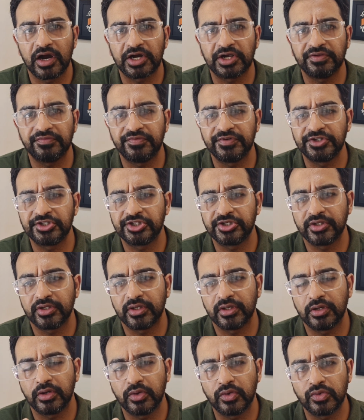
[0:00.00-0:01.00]

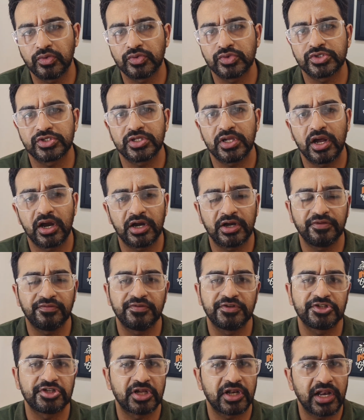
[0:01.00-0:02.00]
artificial nose,
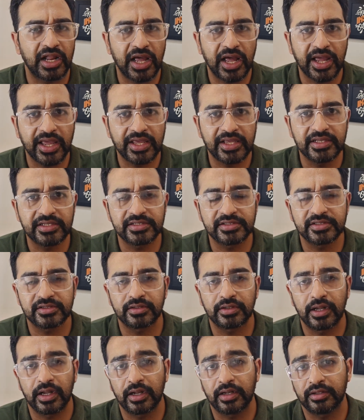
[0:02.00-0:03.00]
artificial eyes,
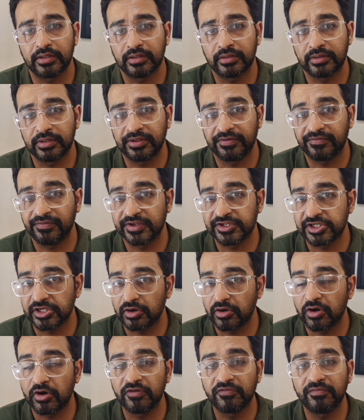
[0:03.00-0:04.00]
and they fetch
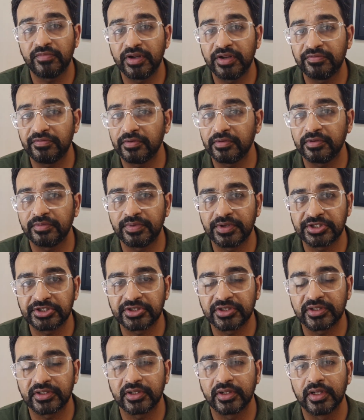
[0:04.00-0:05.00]
a lot of money from the
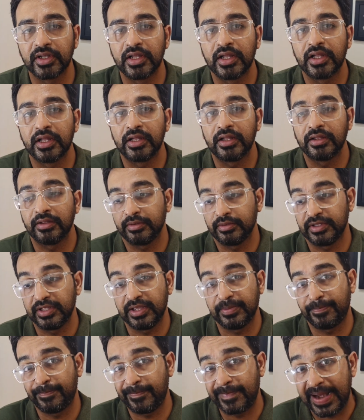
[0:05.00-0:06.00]
patient. They
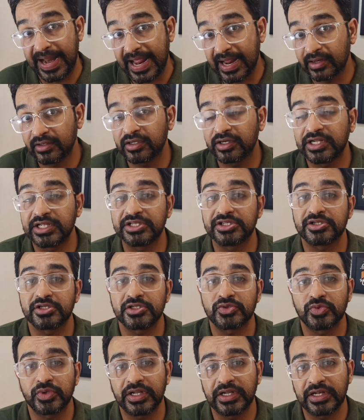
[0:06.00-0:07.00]
plan the
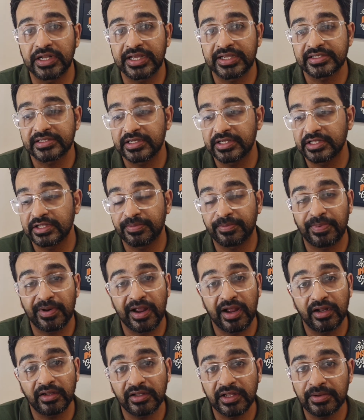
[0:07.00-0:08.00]
dentures very nicely, they
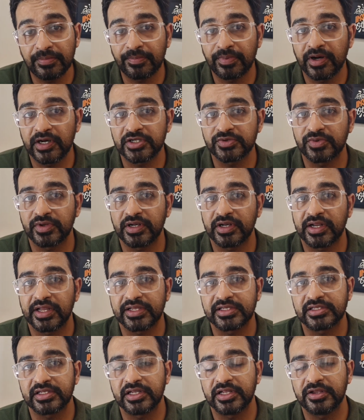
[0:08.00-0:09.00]
plan the implants very
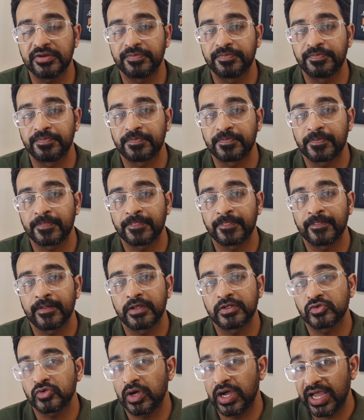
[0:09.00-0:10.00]
nicely.
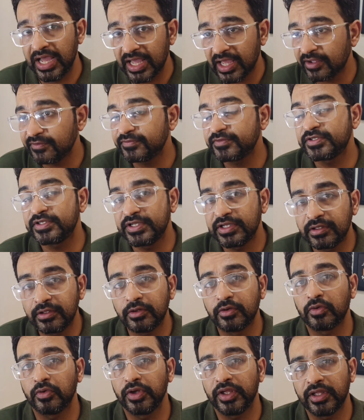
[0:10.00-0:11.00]
So I have seen
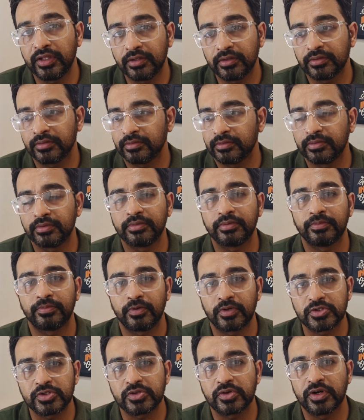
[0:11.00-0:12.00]
growing
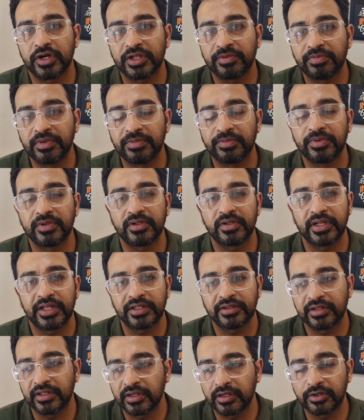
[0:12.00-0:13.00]
prosthodontic people,
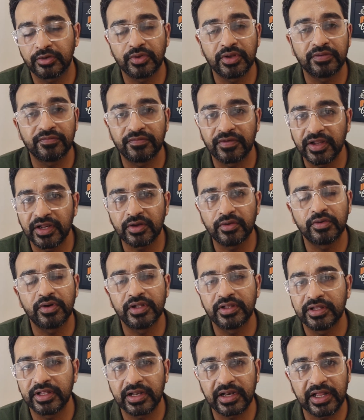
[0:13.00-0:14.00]
like they are doing very
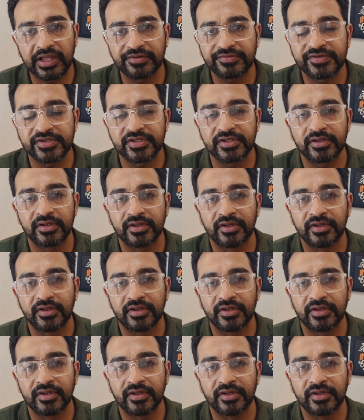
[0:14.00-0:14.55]
good in their lives,